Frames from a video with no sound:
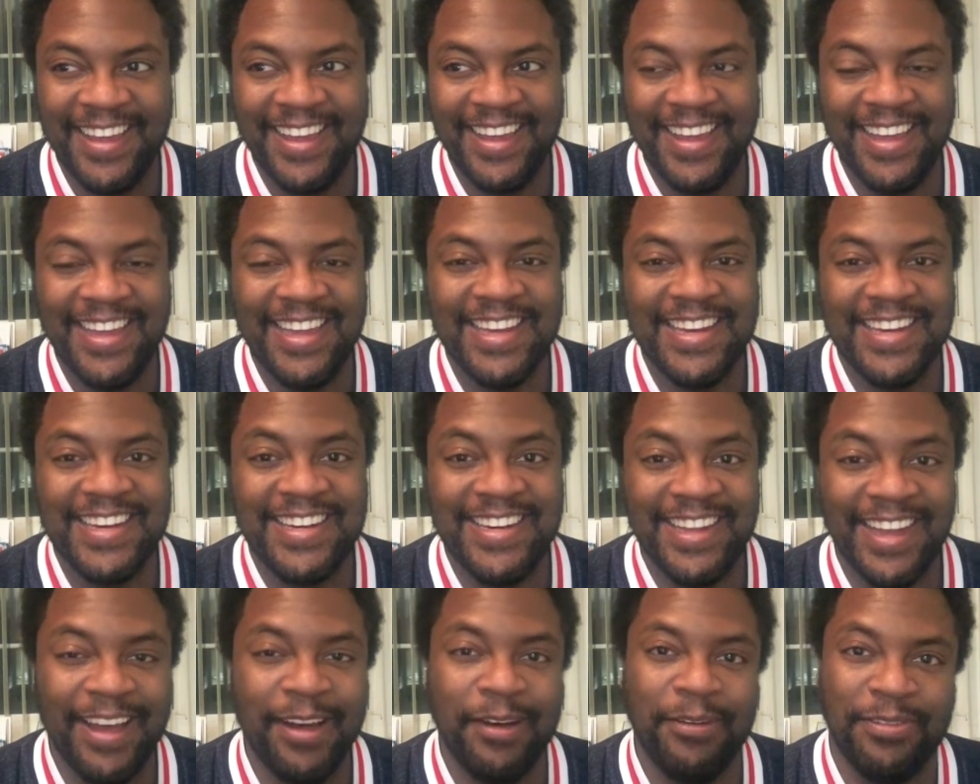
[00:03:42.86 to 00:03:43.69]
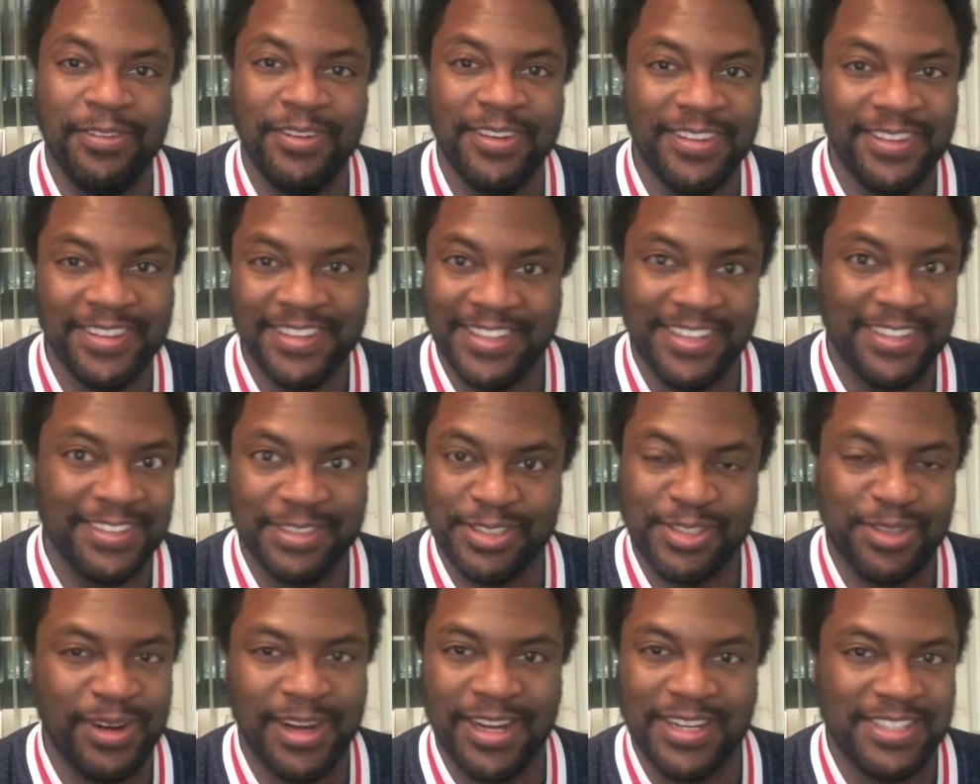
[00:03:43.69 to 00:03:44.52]
he definitely didn't
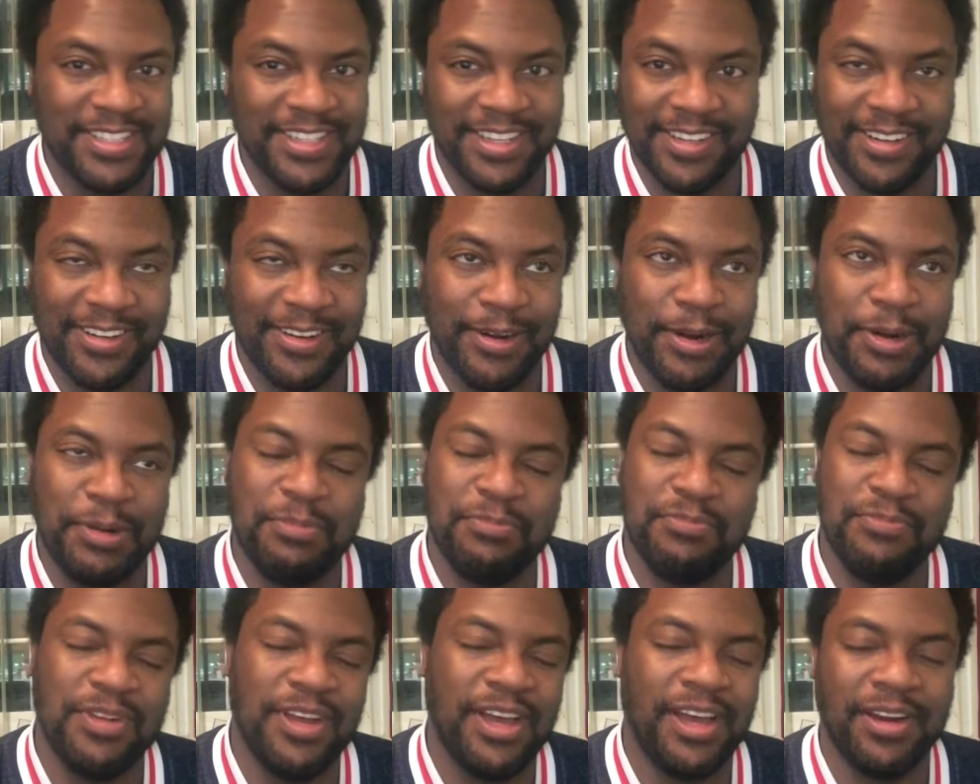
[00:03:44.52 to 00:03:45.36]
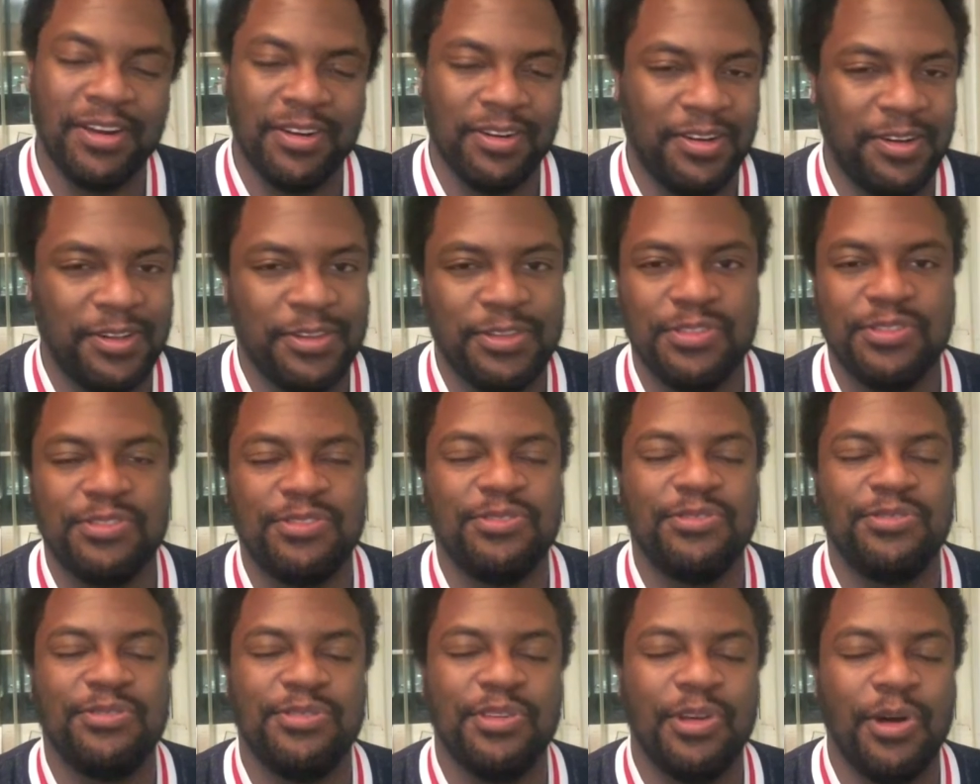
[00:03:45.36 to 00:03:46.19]
scratch that car. Not at all. There's
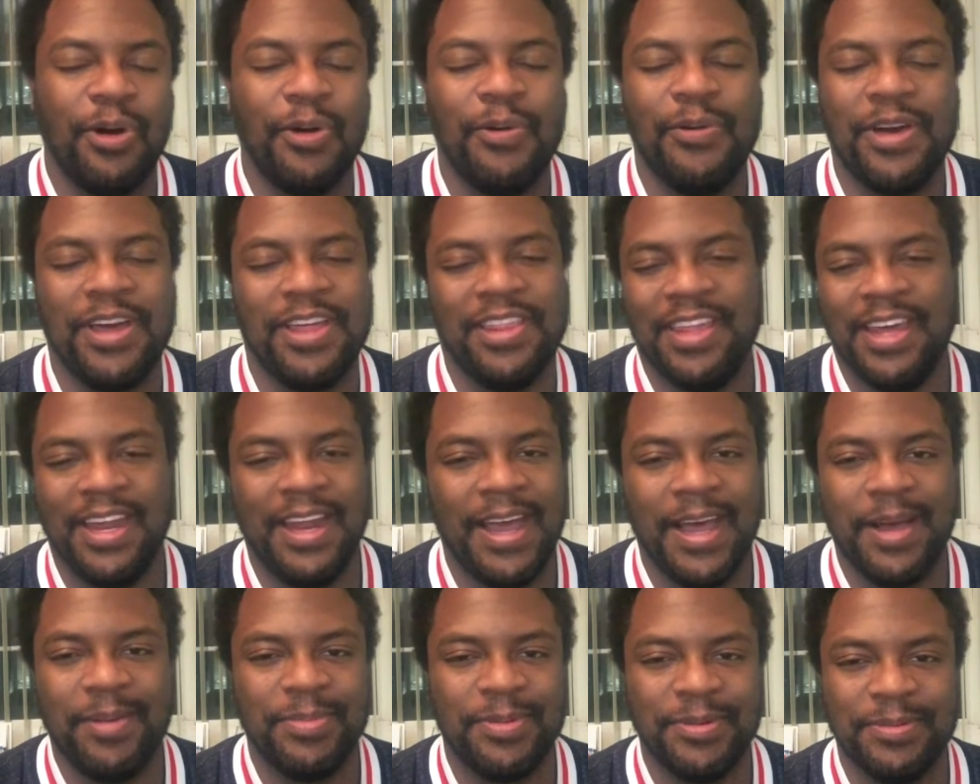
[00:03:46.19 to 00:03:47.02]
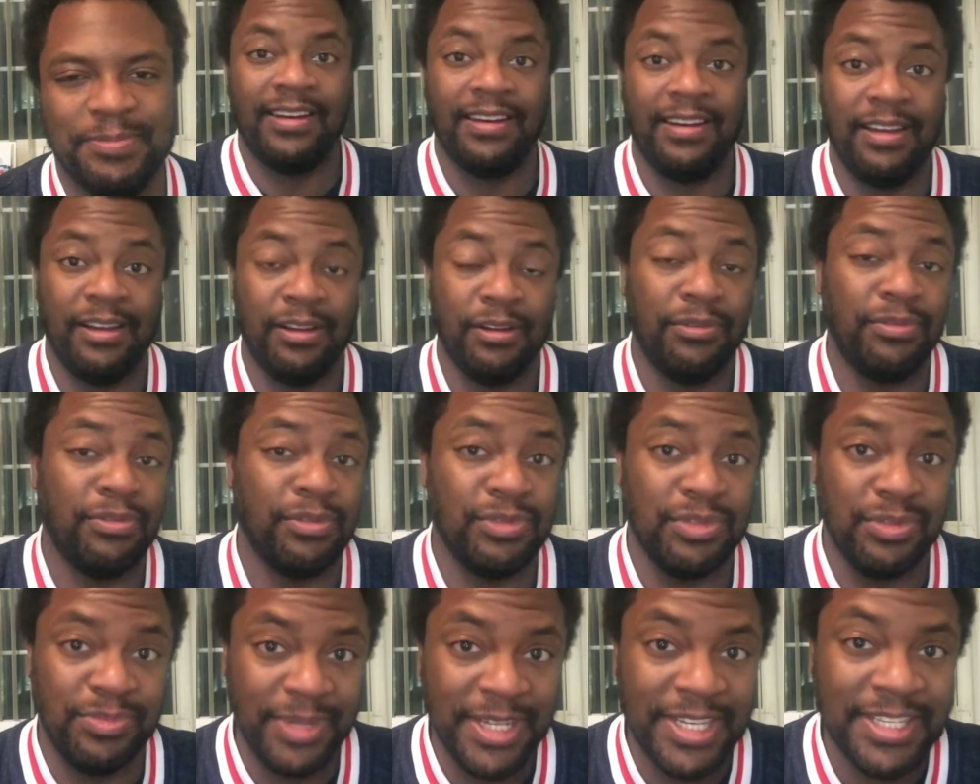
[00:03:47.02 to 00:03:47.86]
no way that happened. Now, if it
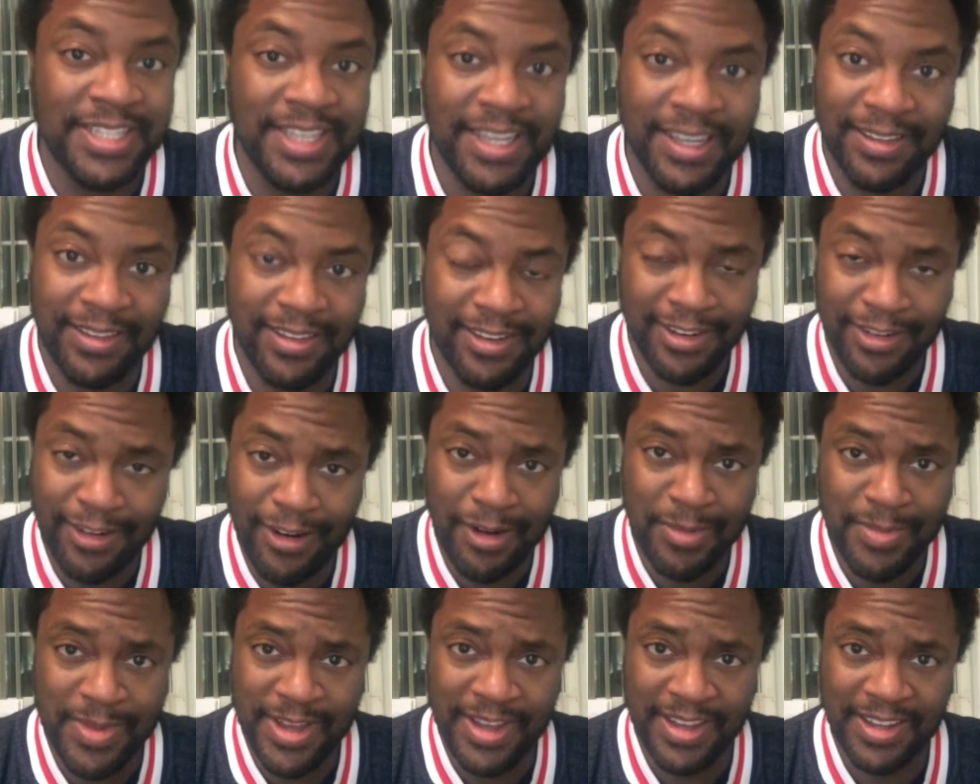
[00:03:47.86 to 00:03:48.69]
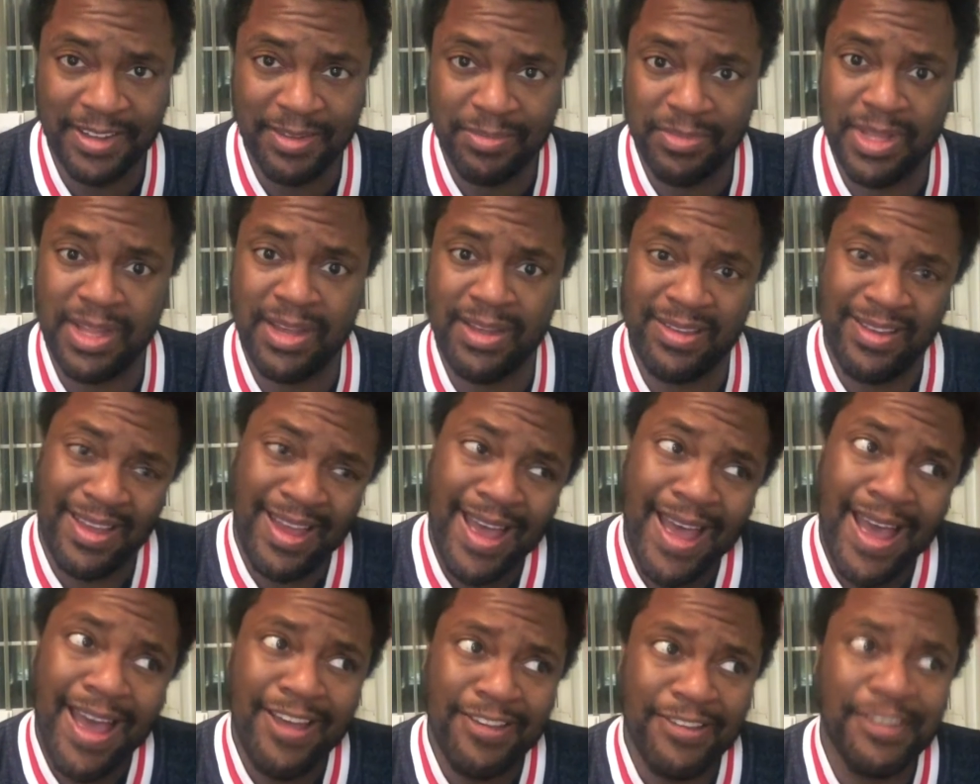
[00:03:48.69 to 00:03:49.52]
was me taking that car back, I'd be like,
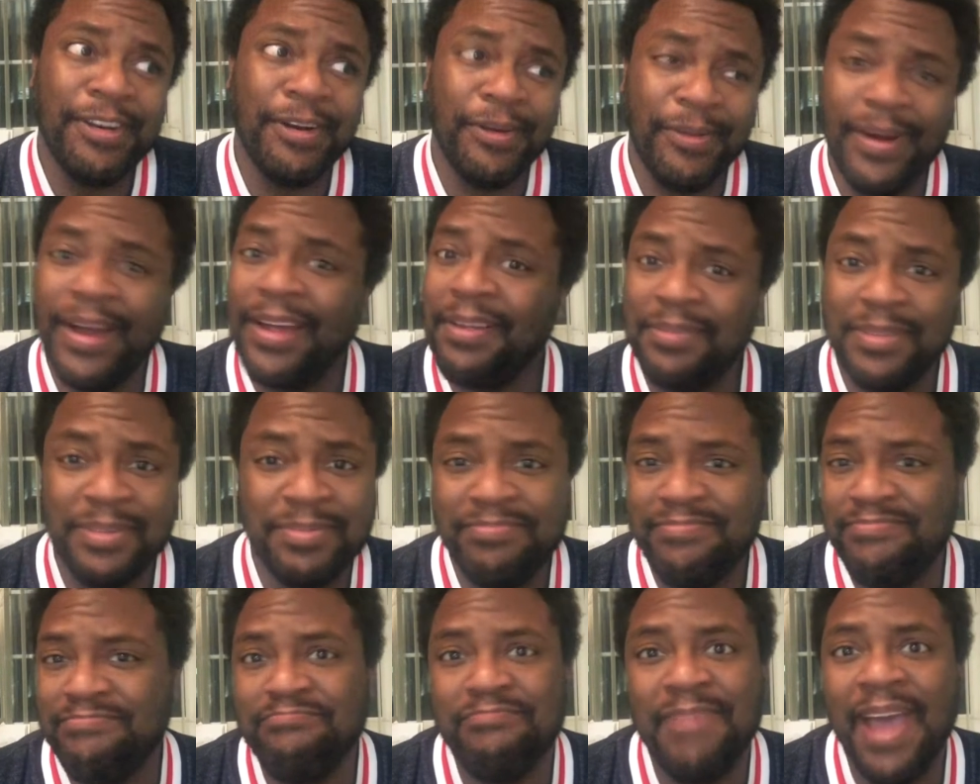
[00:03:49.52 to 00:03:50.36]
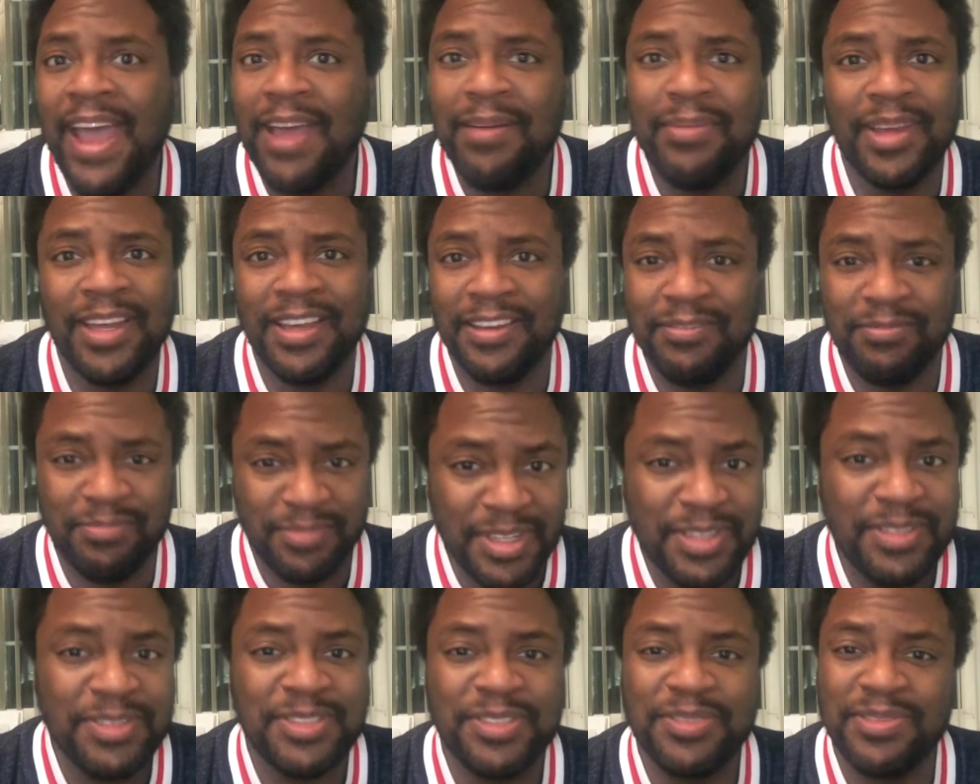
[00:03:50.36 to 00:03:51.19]
yeah, you know what? Maybe.
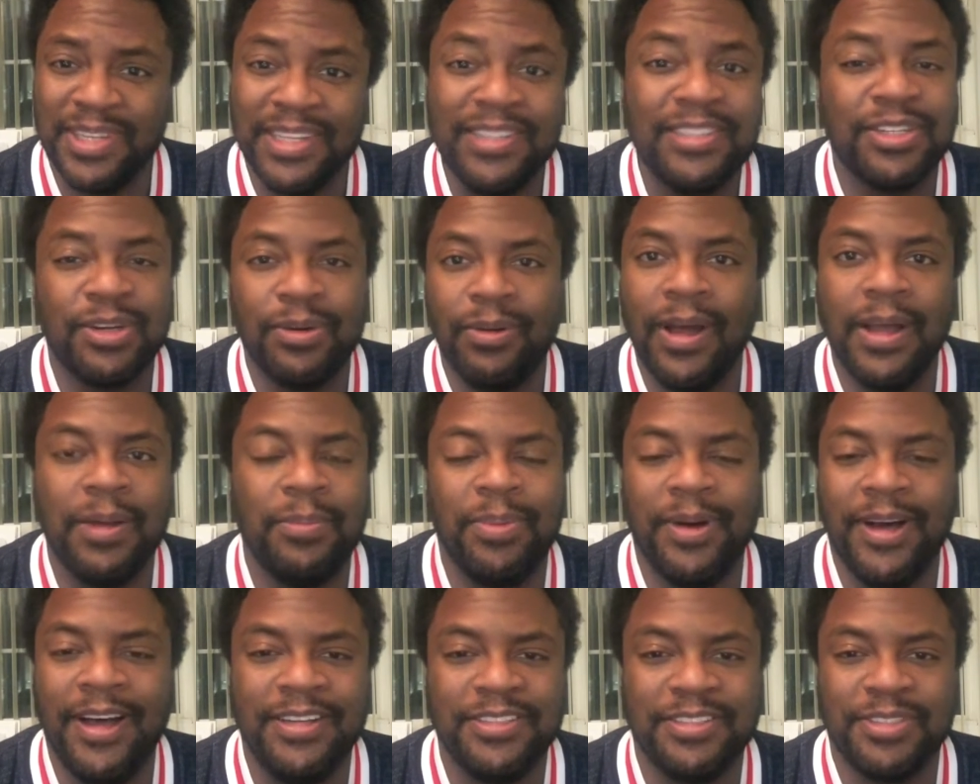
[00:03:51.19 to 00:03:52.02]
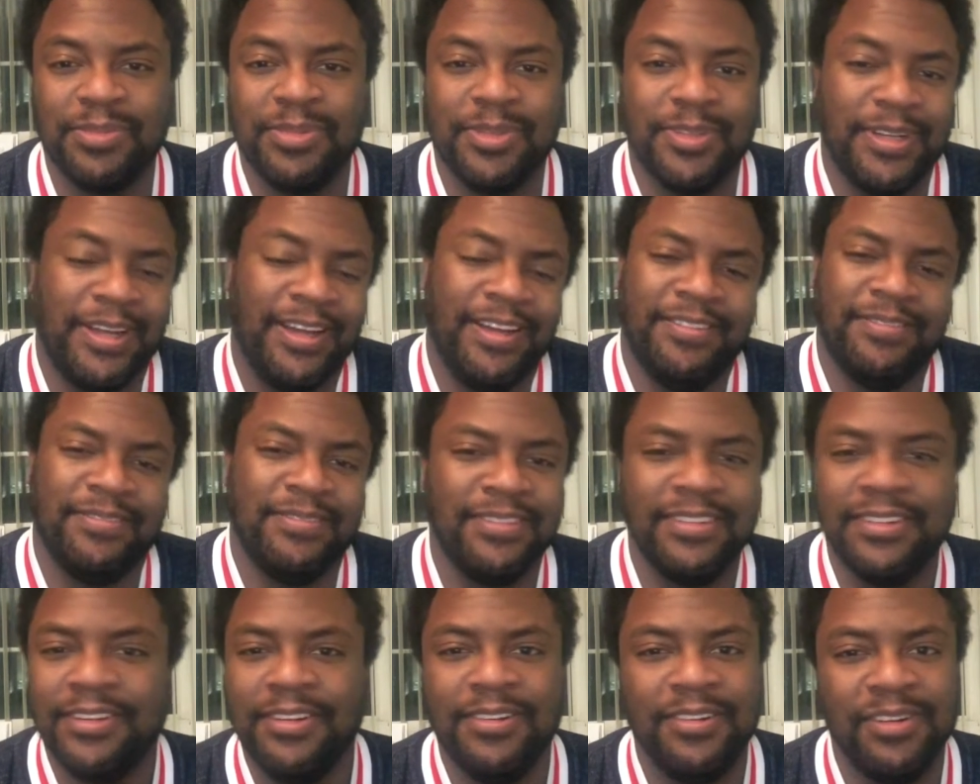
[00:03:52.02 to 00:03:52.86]
It's quite possible.
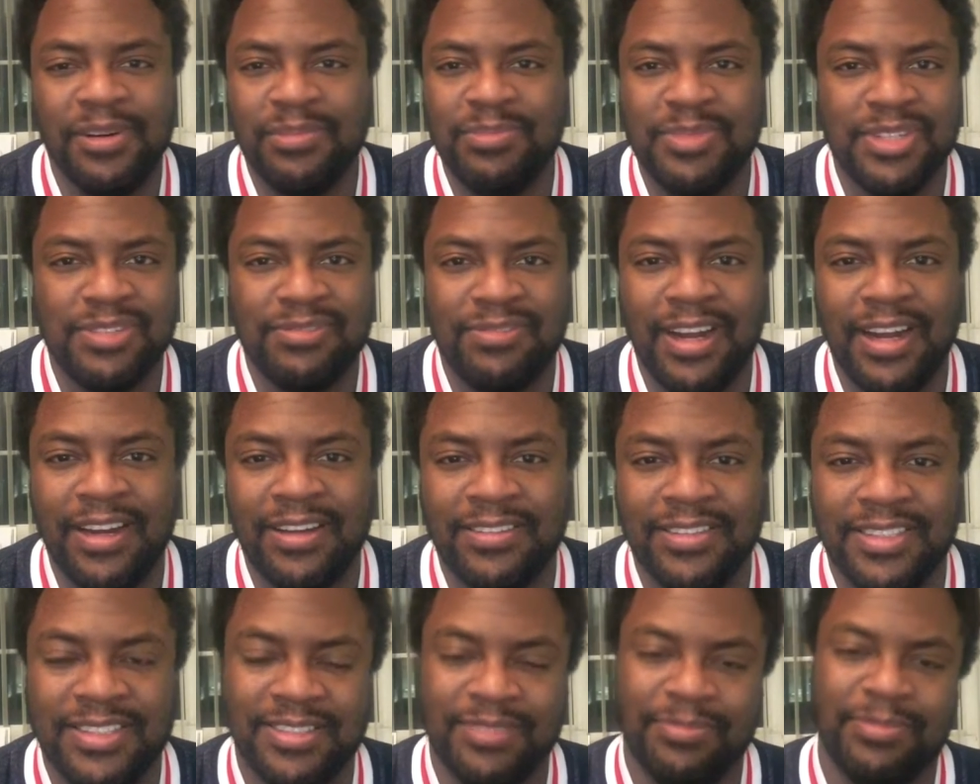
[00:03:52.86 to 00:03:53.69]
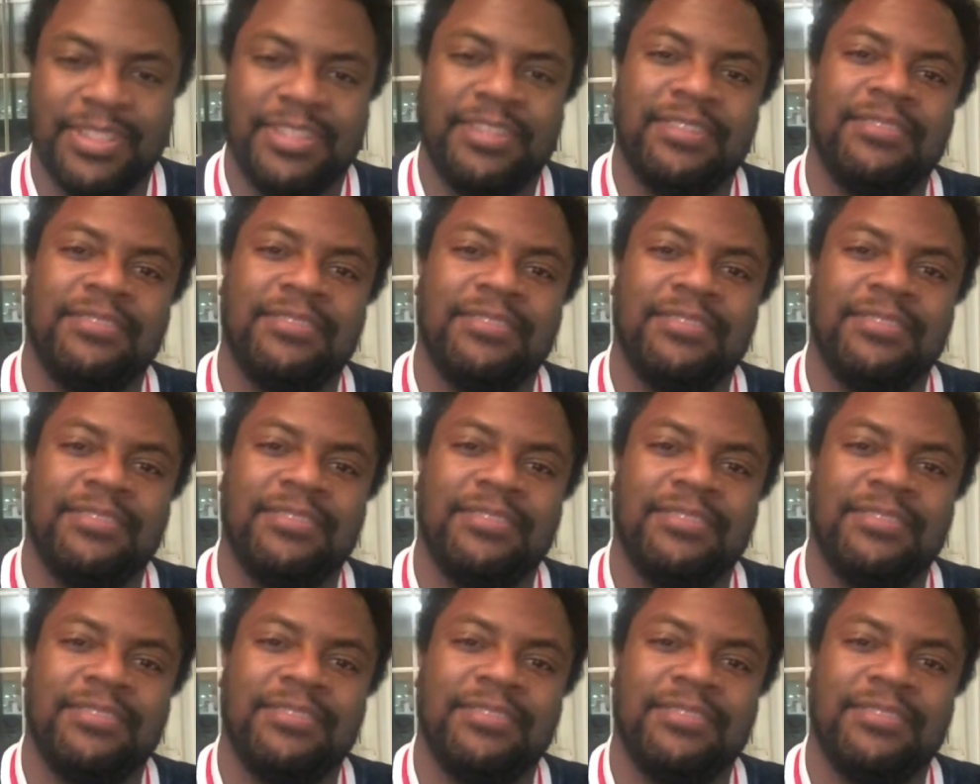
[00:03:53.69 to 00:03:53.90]
I'm just reckless. I